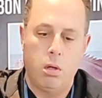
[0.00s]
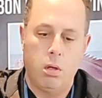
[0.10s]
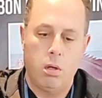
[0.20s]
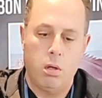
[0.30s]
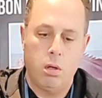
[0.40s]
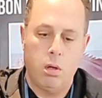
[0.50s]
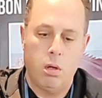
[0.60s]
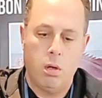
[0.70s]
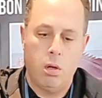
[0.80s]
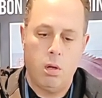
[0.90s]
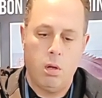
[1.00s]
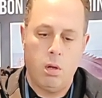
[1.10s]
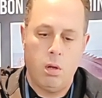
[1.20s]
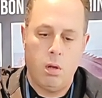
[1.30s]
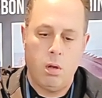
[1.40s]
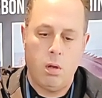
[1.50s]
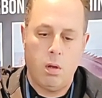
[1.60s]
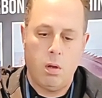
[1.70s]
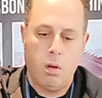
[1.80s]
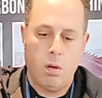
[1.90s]

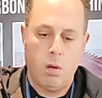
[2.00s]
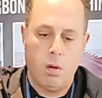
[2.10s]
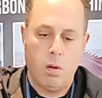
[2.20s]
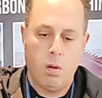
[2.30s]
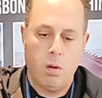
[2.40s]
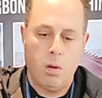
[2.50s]
Nothing is said.